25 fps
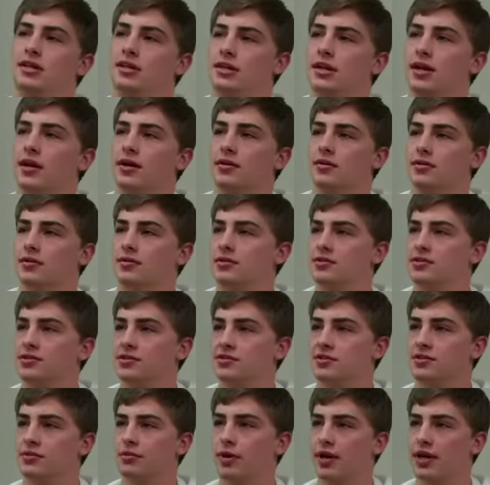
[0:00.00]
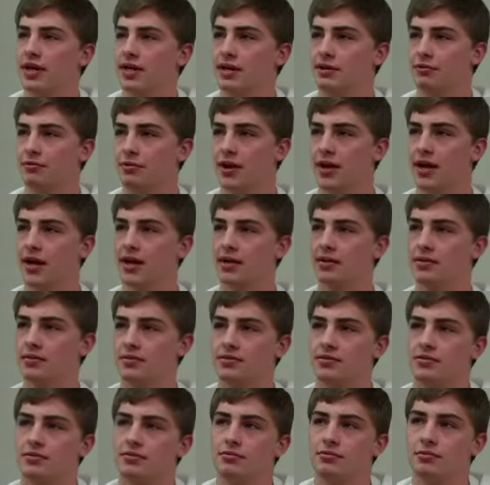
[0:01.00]
you know, just the way he ran.
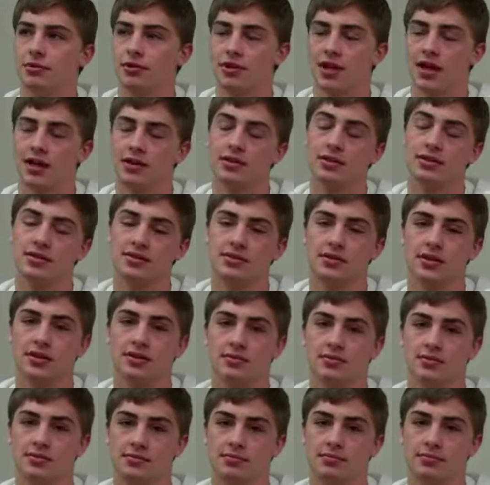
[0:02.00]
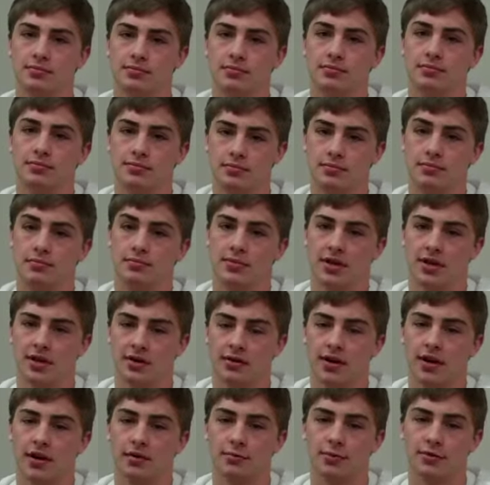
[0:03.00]
Relentlessly, it was
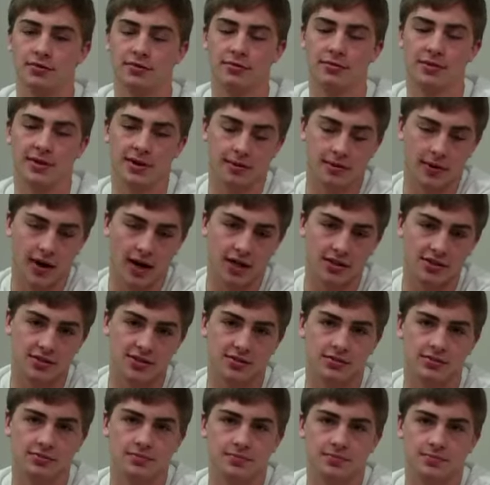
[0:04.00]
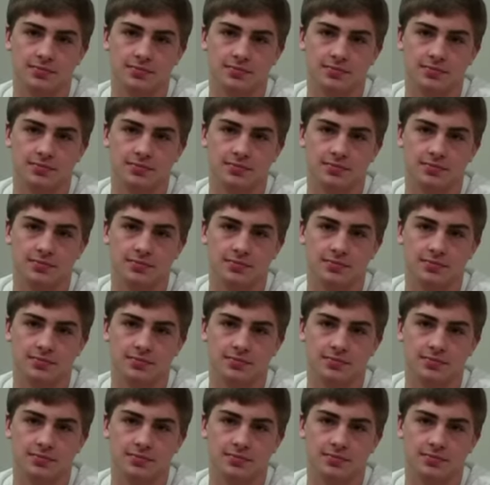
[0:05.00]
incredible for me to watch.